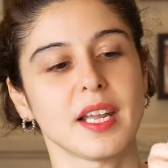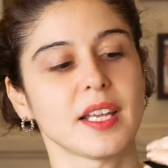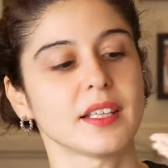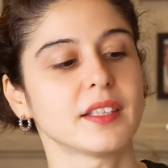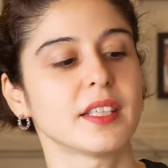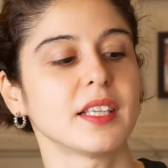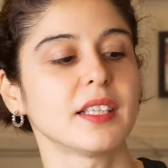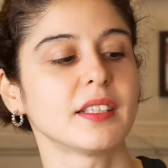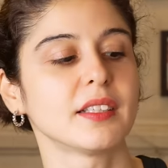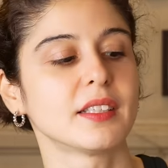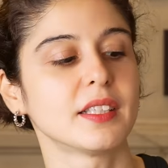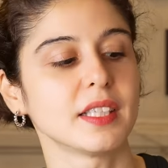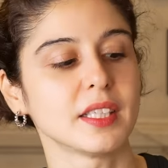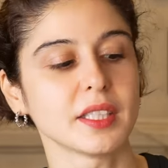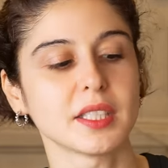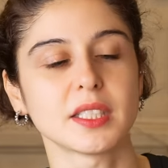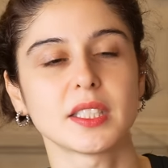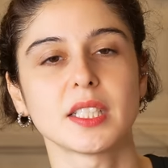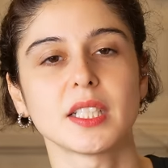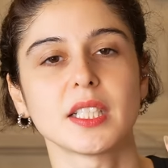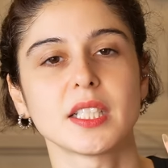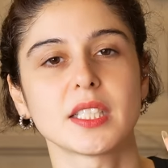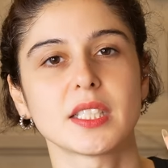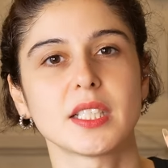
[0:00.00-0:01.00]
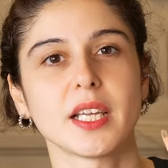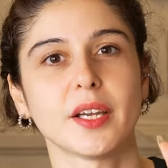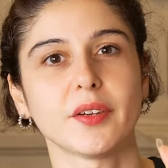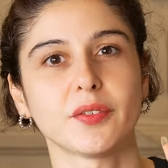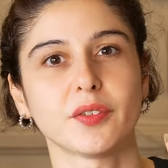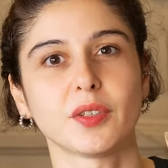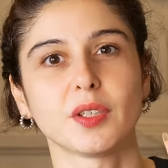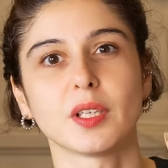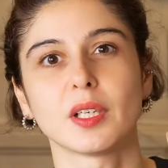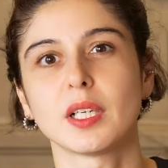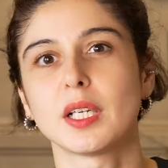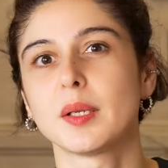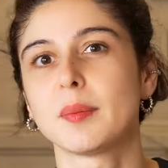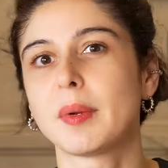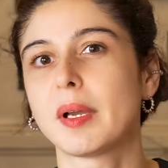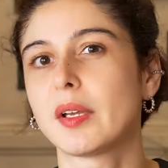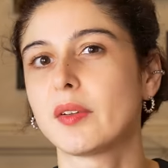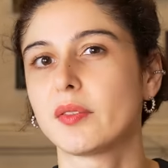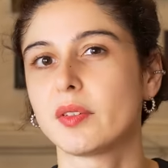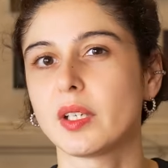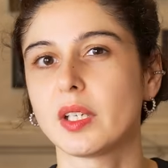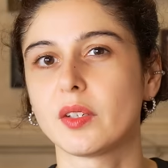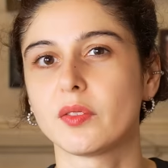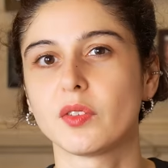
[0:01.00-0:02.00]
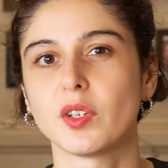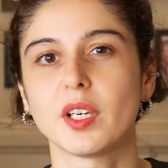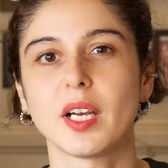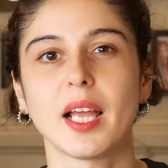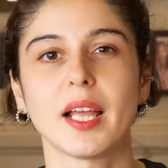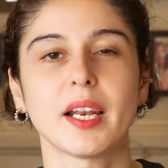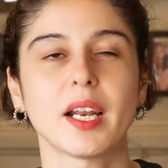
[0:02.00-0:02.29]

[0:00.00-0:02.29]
I think this is definitely my favorite.